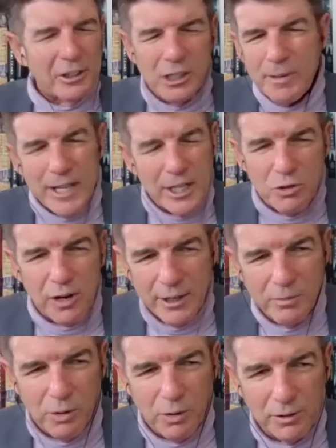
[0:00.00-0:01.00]
not going to be a
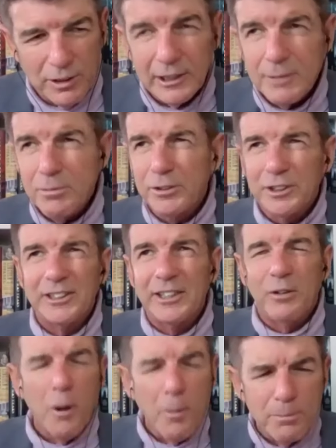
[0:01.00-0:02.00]
trade war. The Liberals
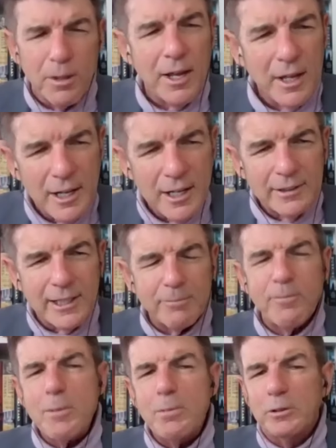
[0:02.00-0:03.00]
still hope
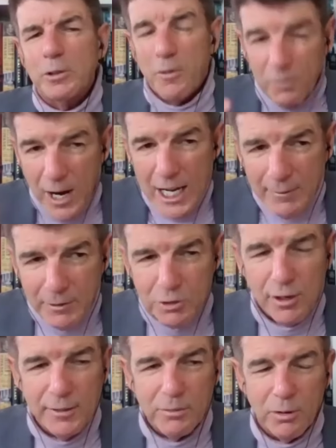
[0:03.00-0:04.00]
that people are afraid of a
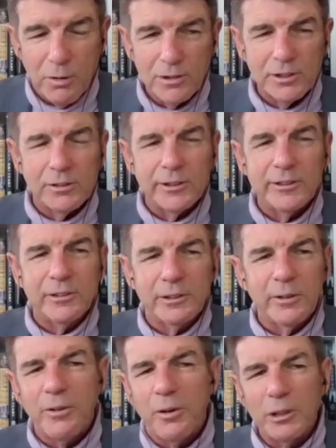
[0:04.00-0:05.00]
trade war, so
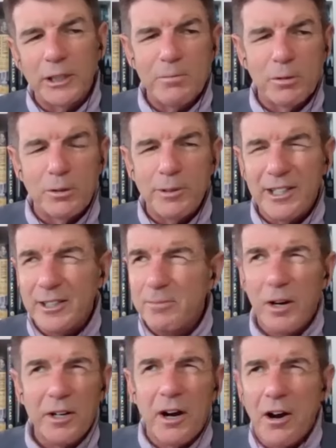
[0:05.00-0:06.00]
they'll vote Liberal because
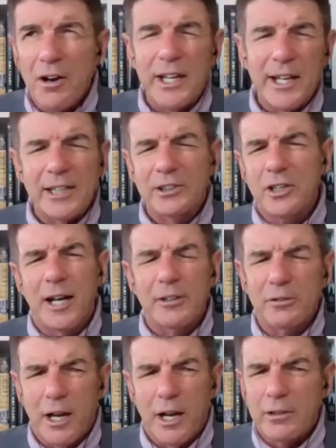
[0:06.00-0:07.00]
Mark Carney has
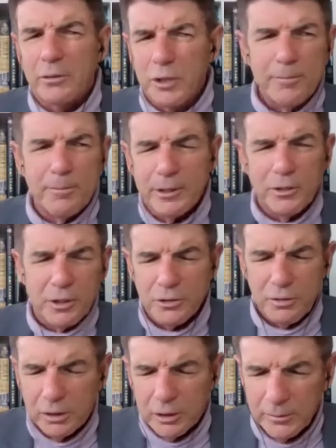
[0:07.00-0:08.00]
got Donald Trump under
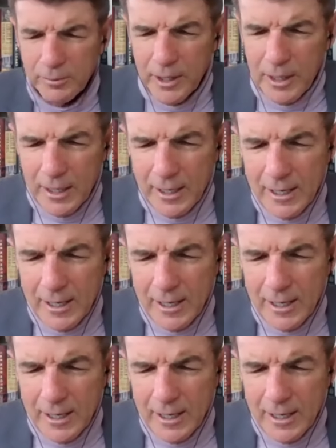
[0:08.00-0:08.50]
control.